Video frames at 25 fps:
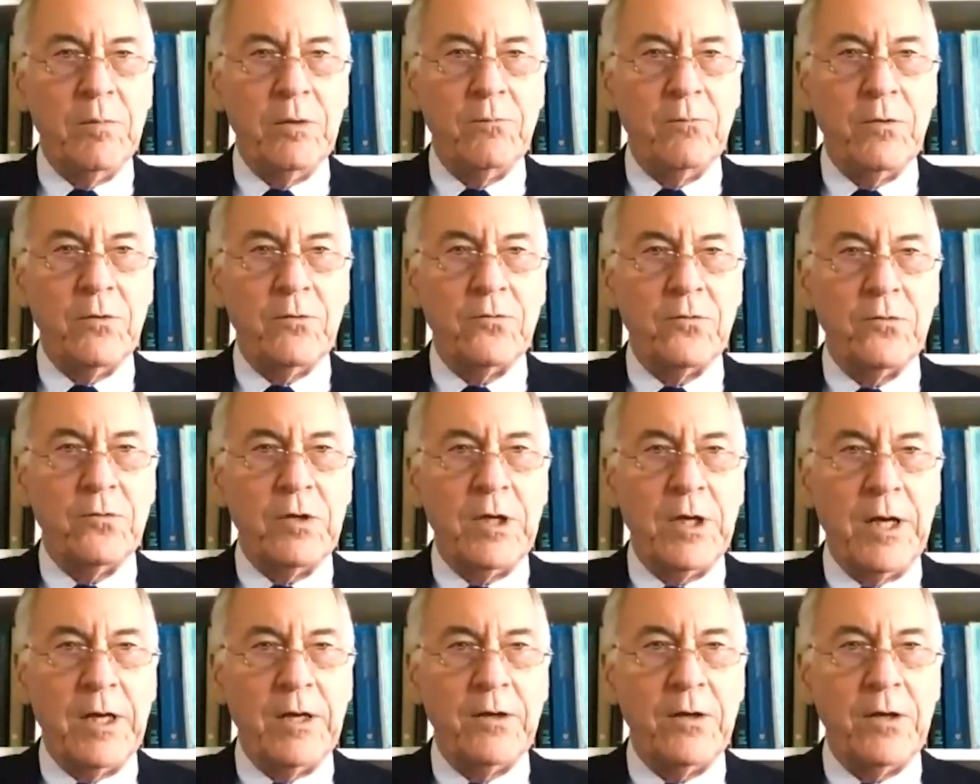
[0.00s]

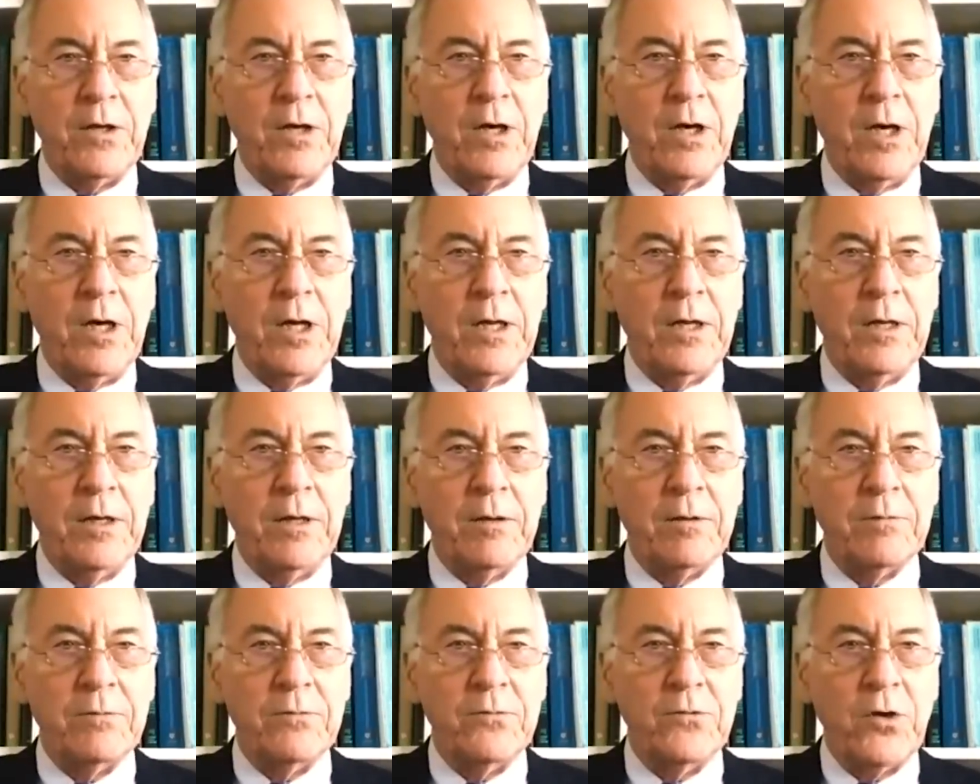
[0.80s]
Richard
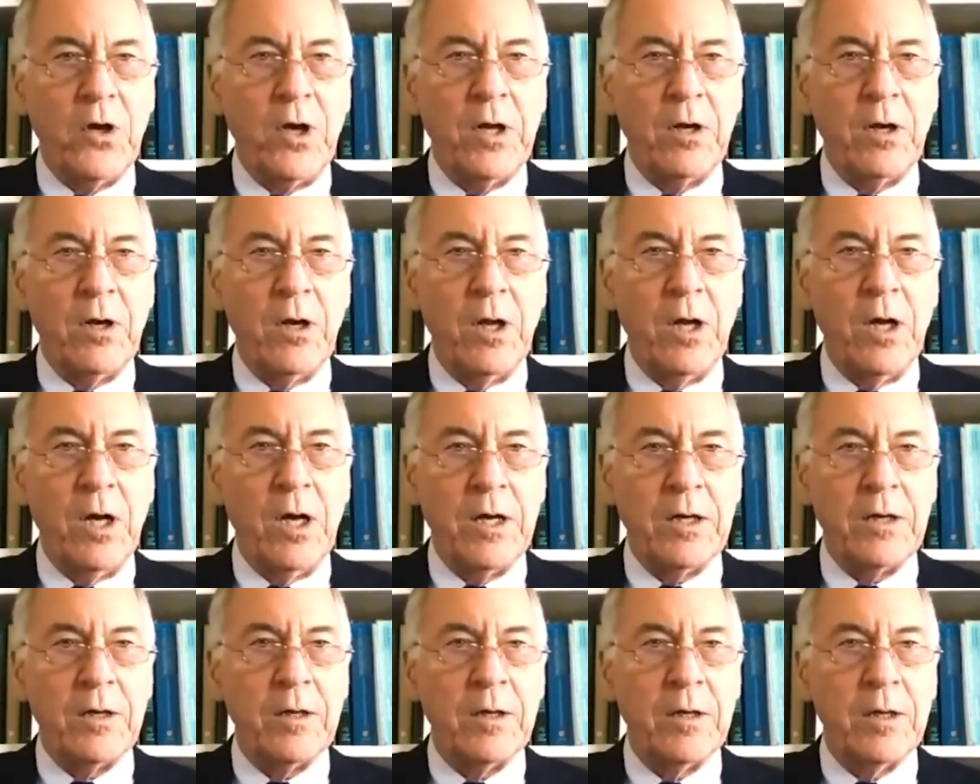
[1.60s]
Cantillon, John
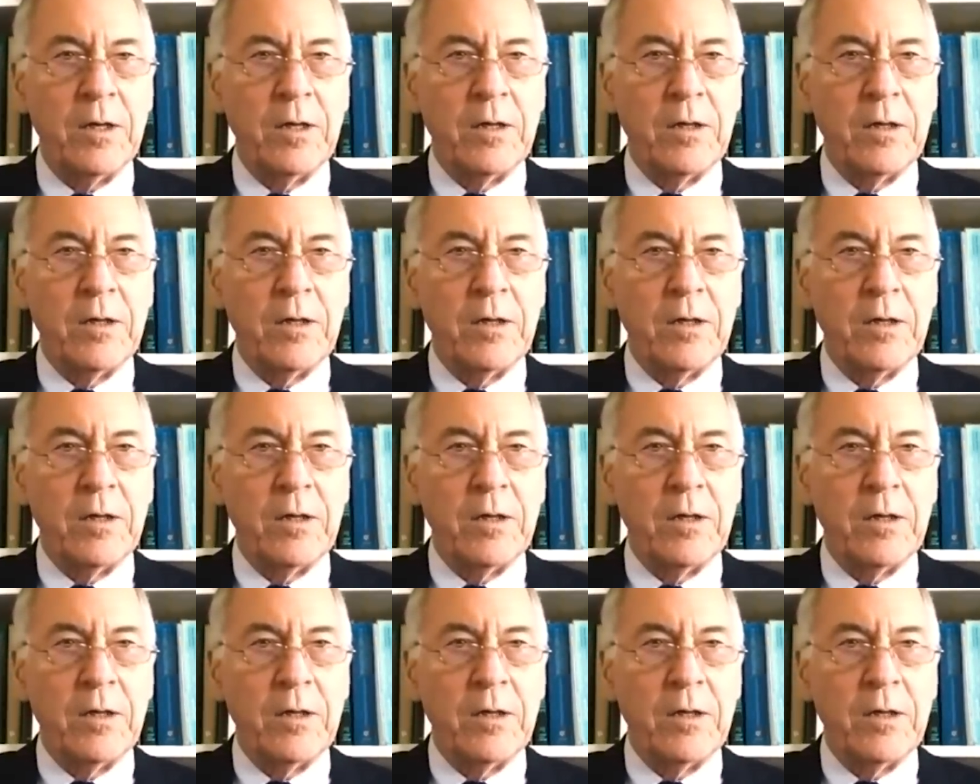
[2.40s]
Locke.